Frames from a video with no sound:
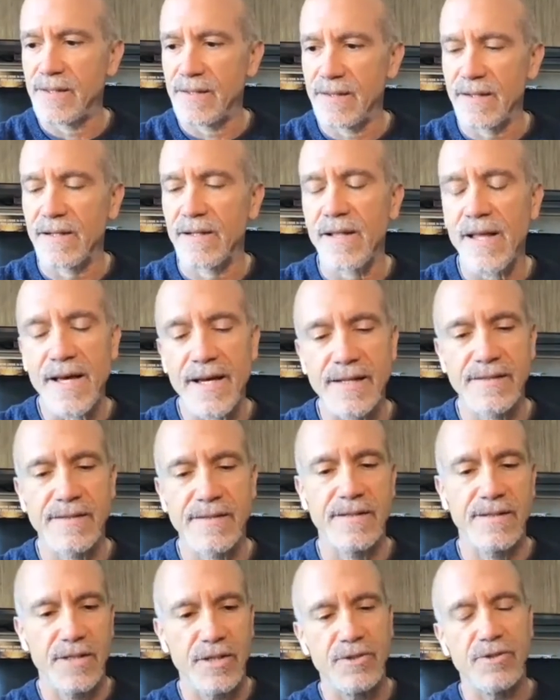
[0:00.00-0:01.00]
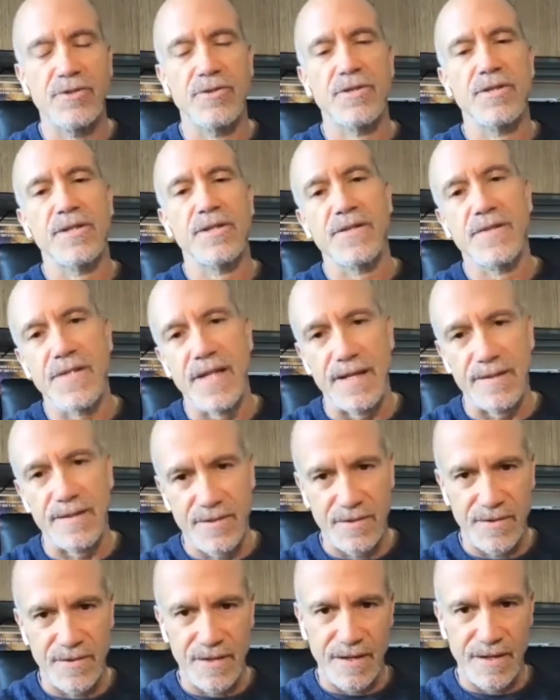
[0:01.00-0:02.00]
in the class, the teacher took us out
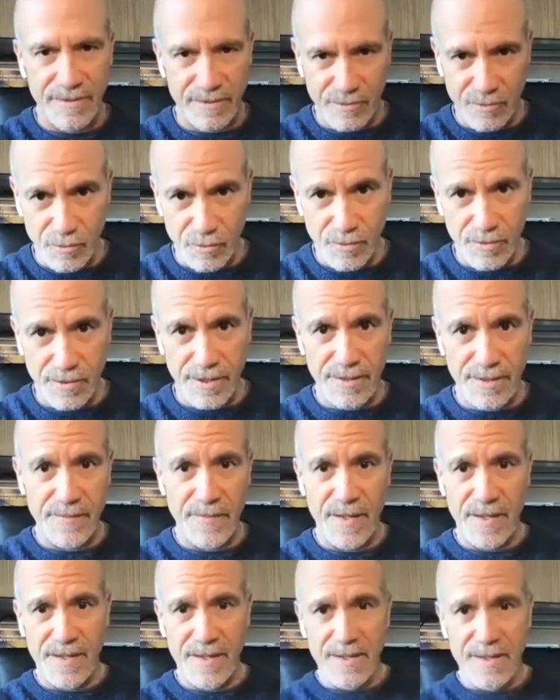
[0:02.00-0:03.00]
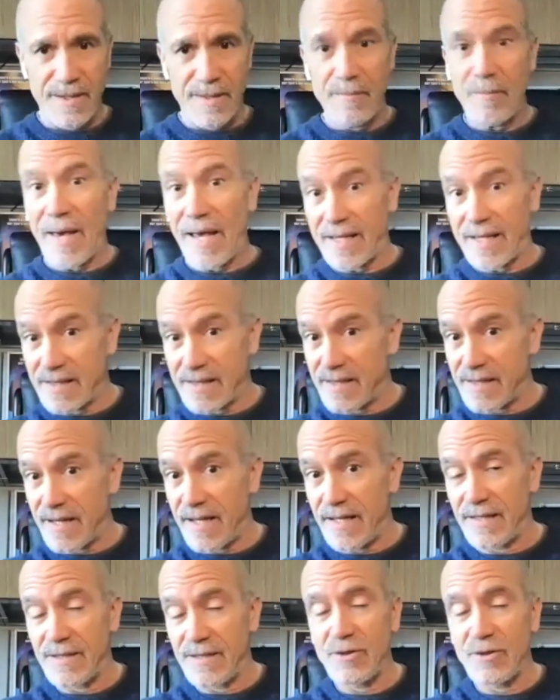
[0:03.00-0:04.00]
to the auditorium,
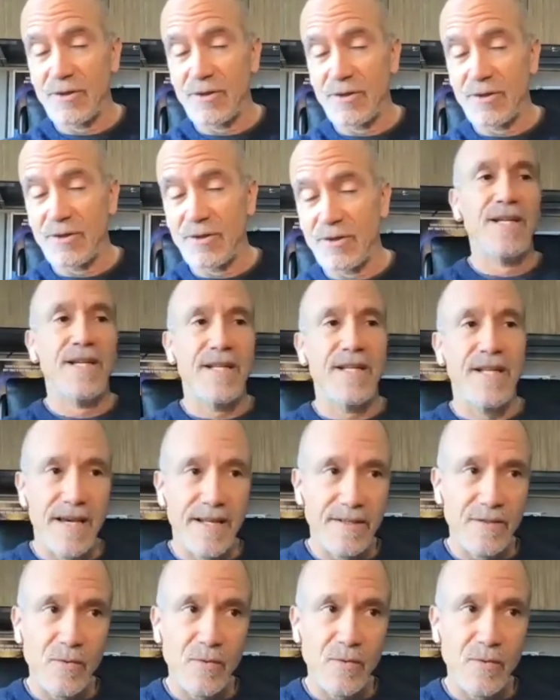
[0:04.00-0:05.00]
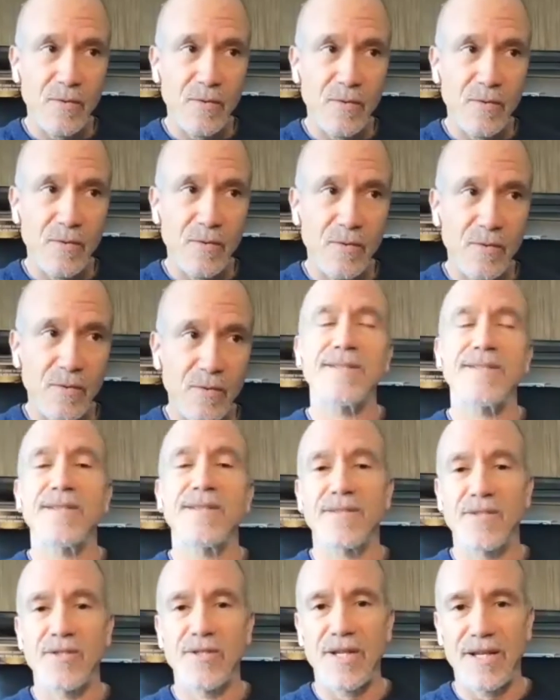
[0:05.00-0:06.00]
backstage, and had us walk onto
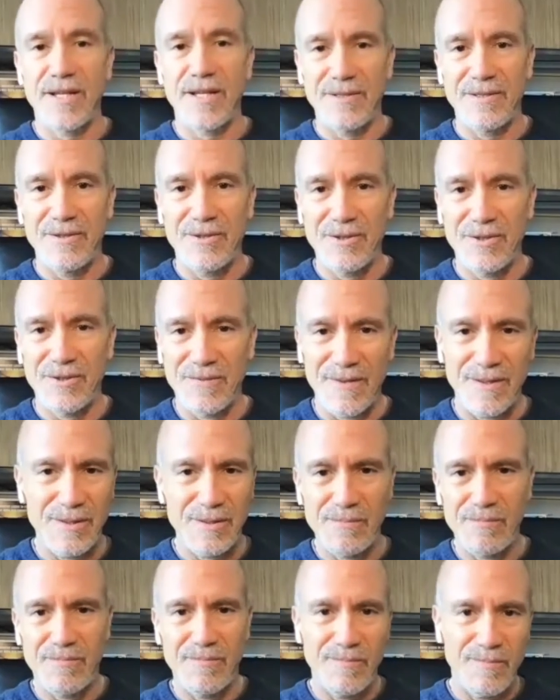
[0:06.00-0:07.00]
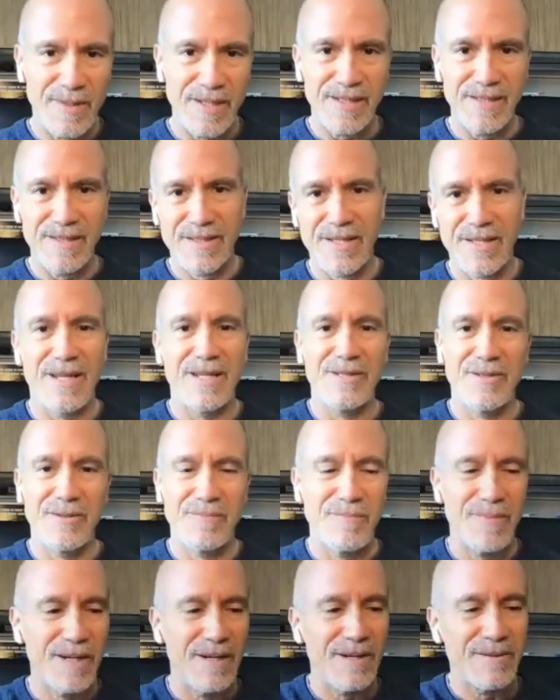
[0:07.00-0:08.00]
the stage, this big stage,
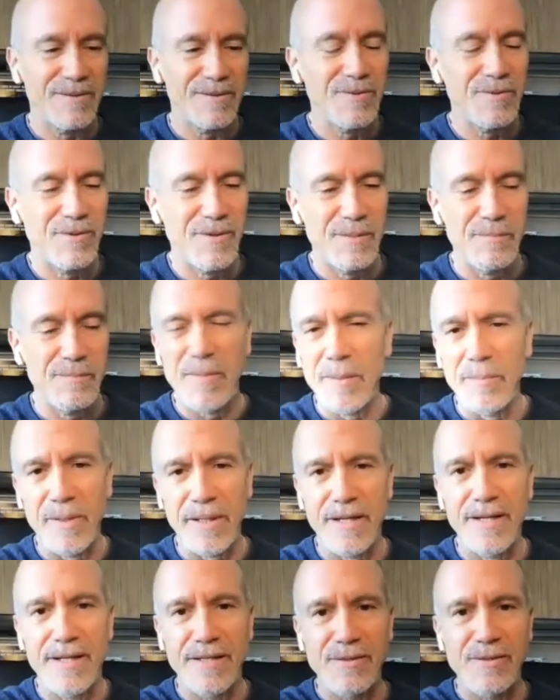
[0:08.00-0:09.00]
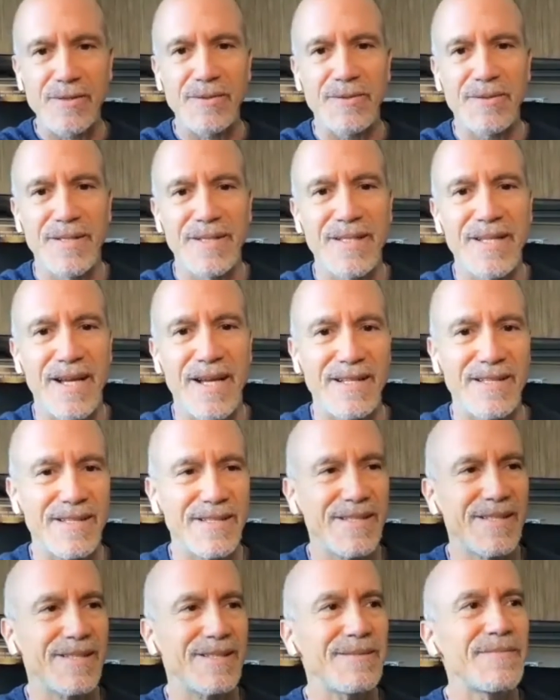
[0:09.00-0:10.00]
big auditorium, public high school in
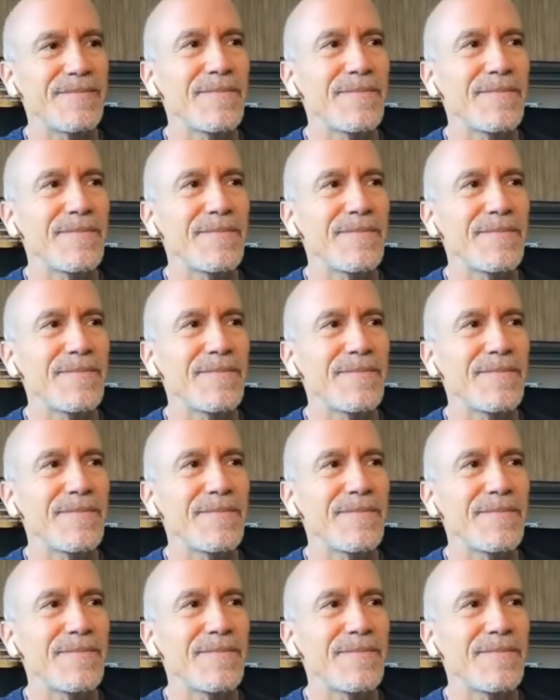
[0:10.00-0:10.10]
Dallas,